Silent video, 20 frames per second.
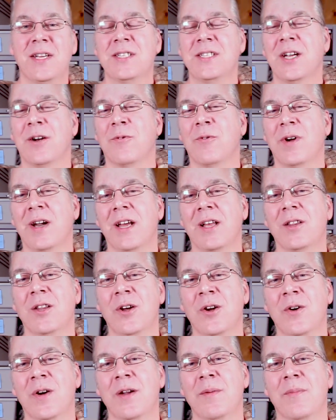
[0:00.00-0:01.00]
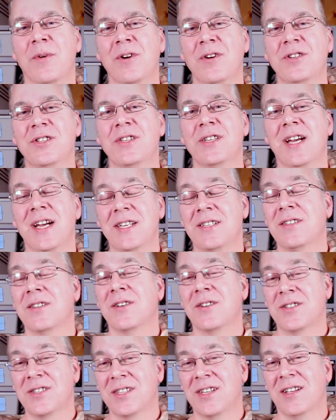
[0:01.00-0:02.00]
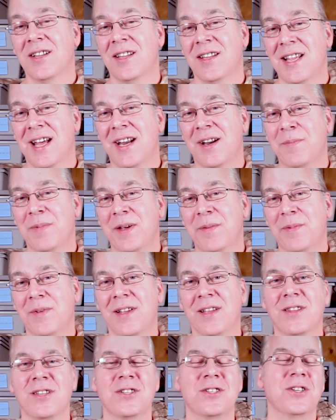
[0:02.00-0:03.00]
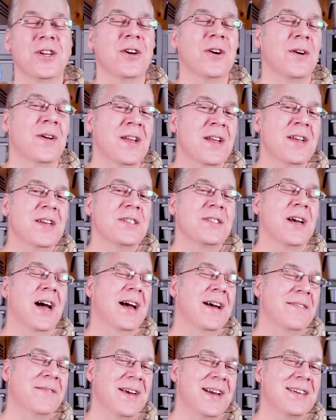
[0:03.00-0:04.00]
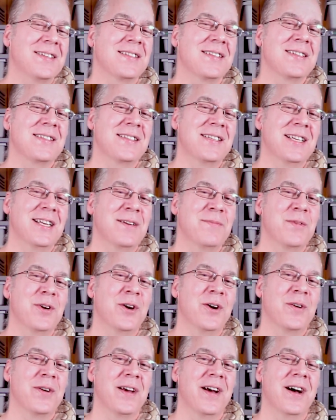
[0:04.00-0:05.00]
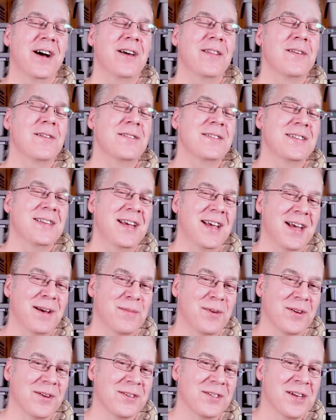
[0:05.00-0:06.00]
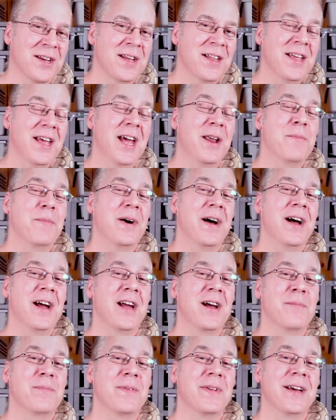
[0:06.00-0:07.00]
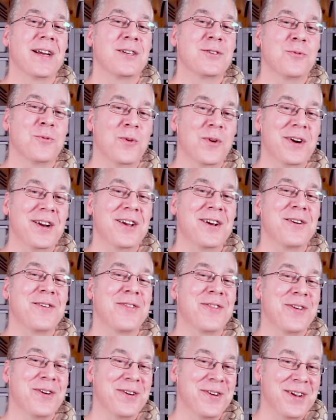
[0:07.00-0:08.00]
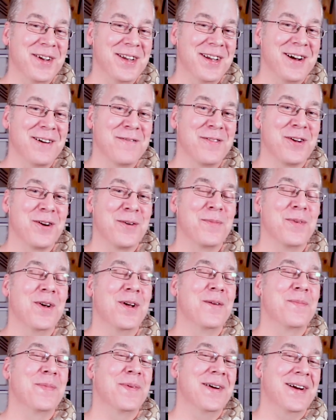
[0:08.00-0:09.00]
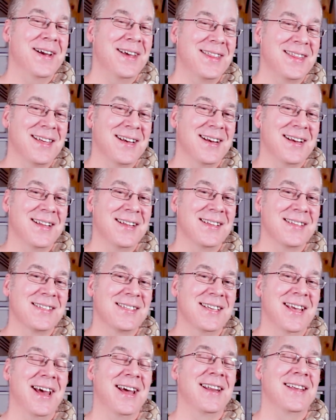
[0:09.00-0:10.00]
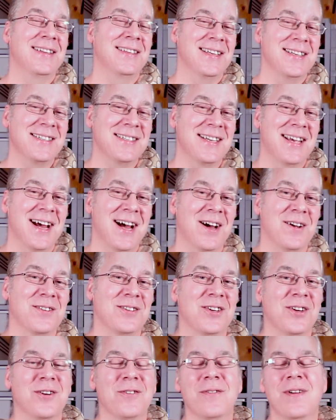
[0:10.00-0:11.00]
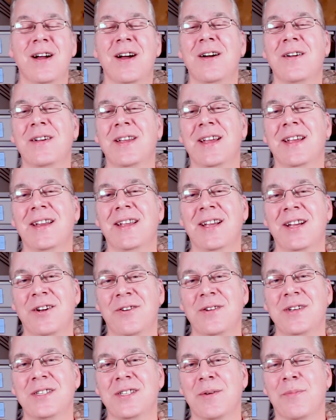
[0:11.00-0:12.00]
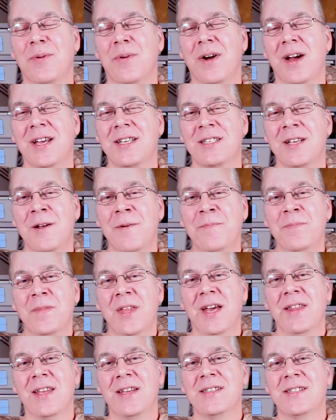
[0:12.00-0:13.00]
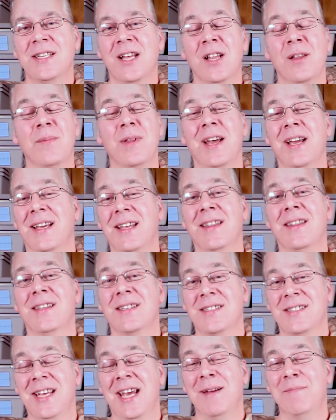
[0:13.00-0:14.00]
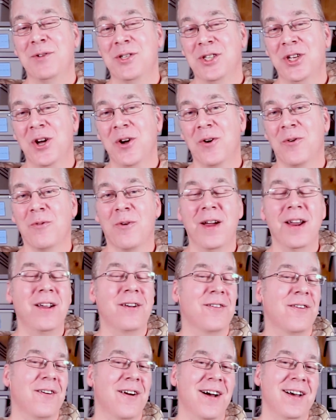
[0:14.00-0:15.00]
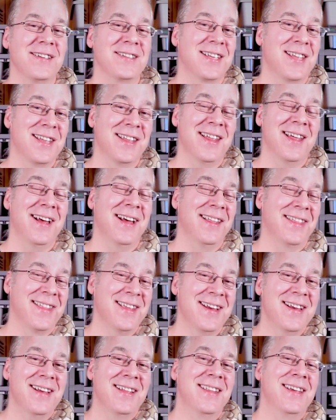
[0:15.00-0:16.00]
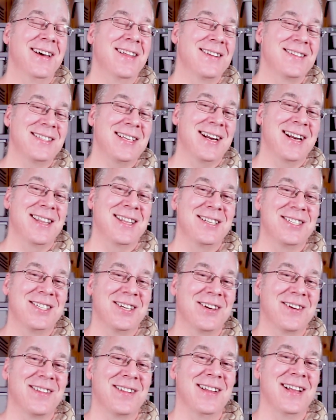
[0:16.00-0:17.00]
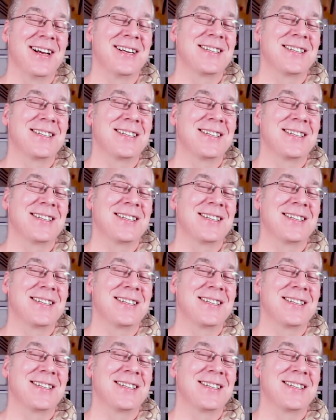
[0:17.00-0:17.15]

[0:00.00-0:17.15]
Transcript: they start running low on merchandise, and there's still a lot of people at the show. So I've actually seen them go to other tables and buy up like 20 or 30 of their ball pythons at a discount, turn around and increase the price, and then sell them like in the same show, right across the other side of the show. They'll